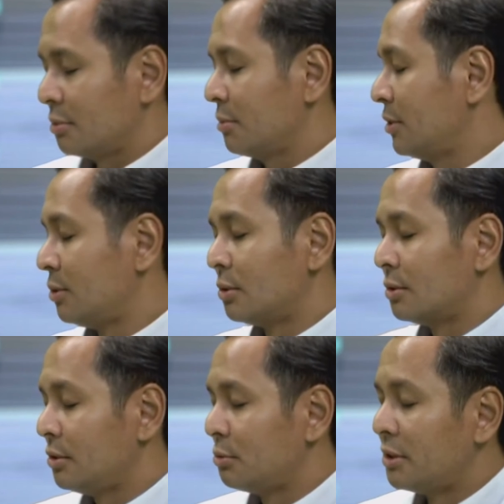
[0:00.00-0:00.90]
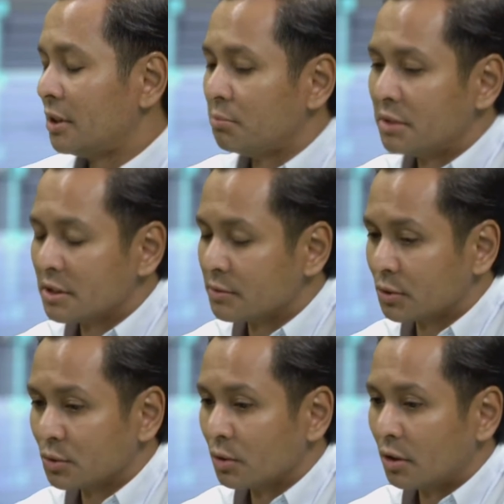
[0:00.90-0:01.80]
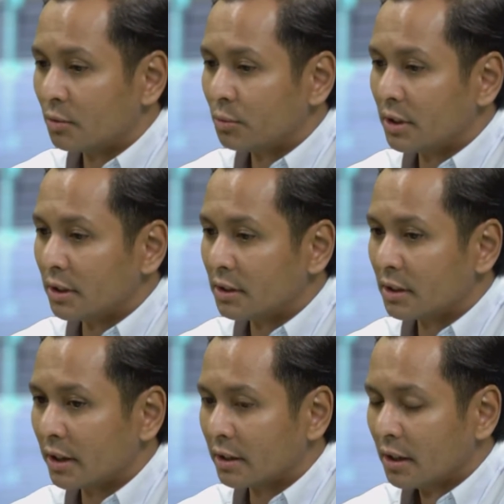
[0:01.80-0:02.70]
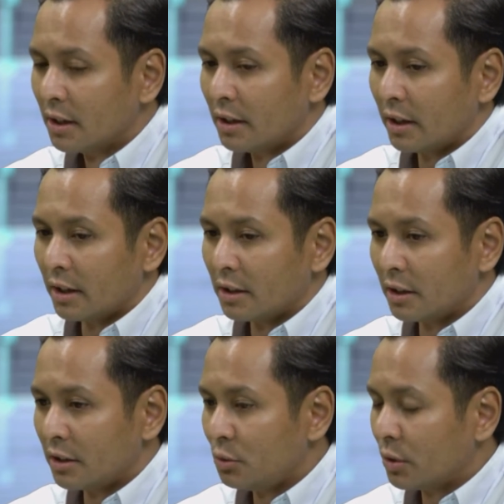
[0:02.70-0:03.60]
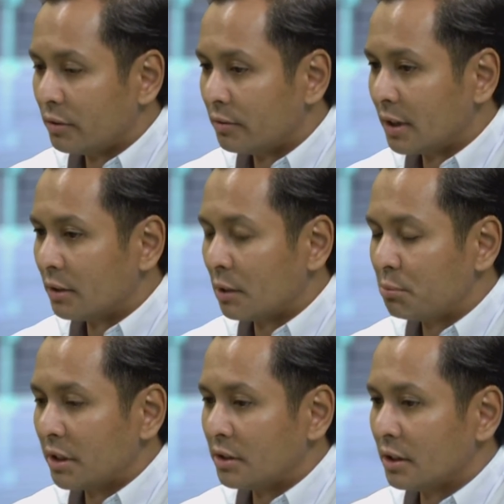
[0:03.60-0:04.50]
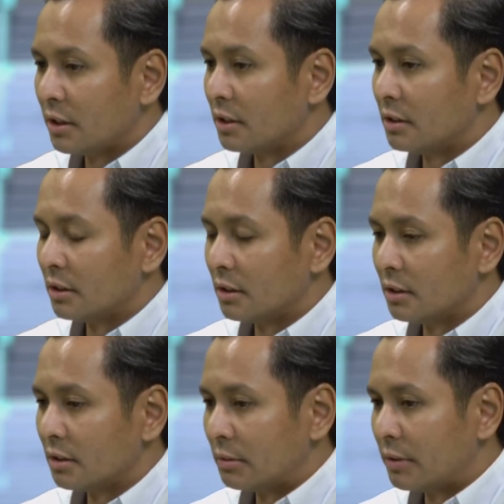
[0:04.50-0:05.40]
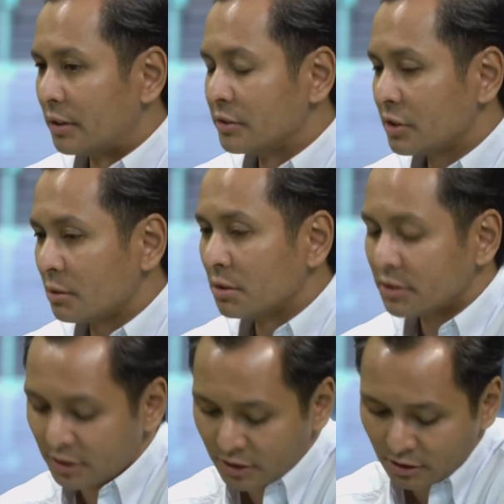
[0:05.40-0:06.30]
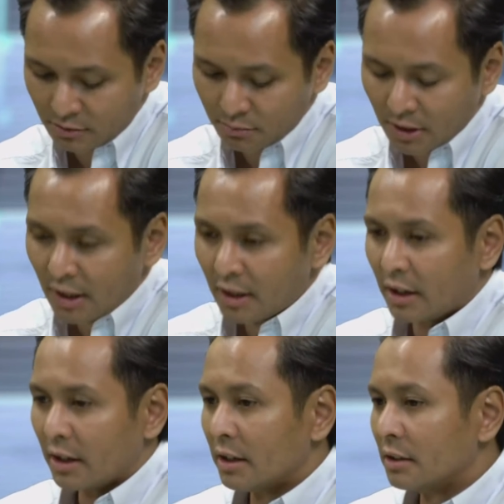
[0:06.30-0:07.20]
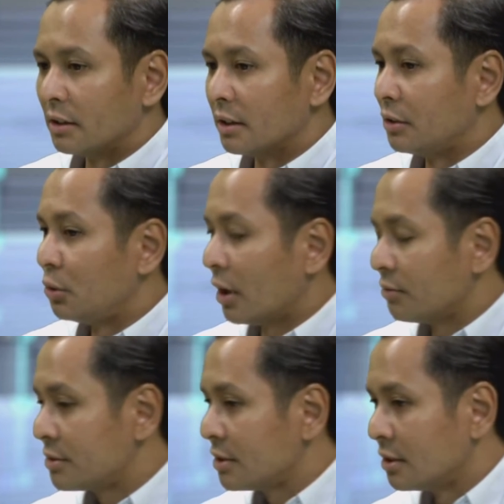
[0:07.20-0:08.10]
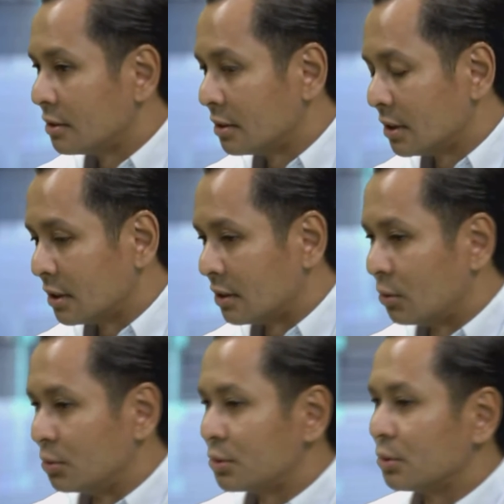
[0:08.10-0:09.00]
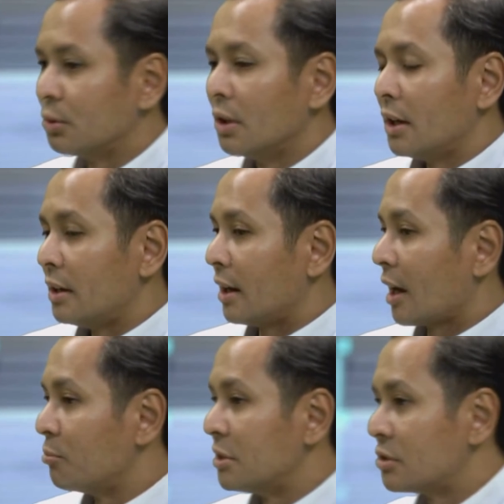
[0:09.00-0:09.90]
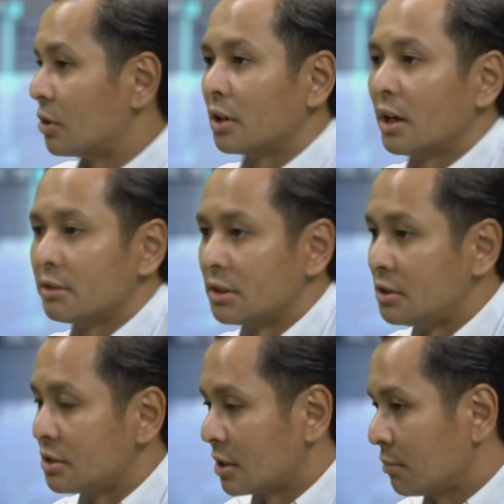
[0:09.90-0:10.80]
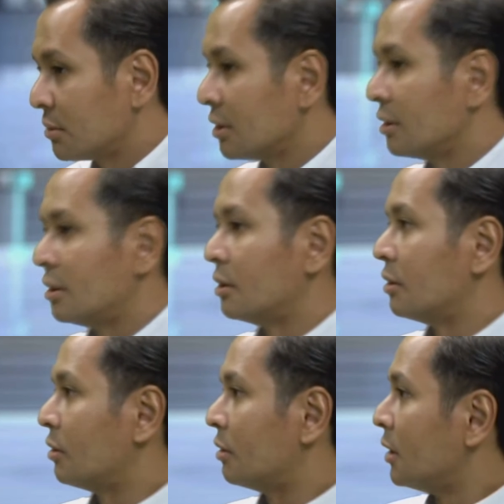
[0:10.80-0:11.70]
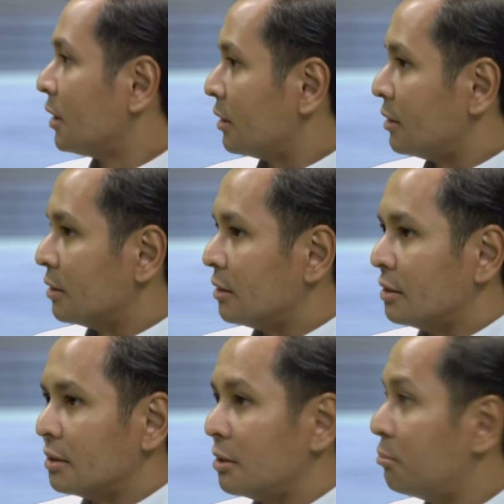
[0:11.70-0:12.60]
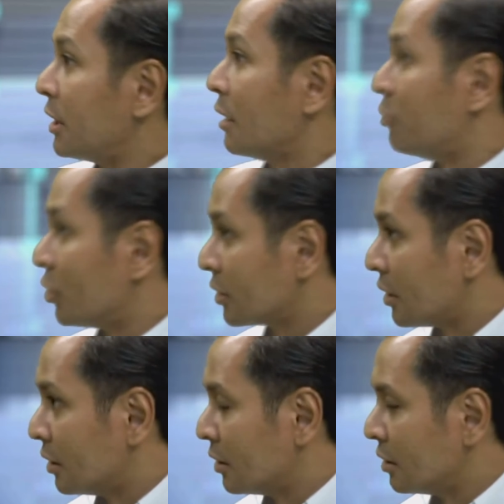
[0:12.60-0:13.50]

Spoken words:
you've been in business for so long with the internet, and you have developed iPay88, a very stable system, and you have seen also that Amazon has disrupted the brick and mortar,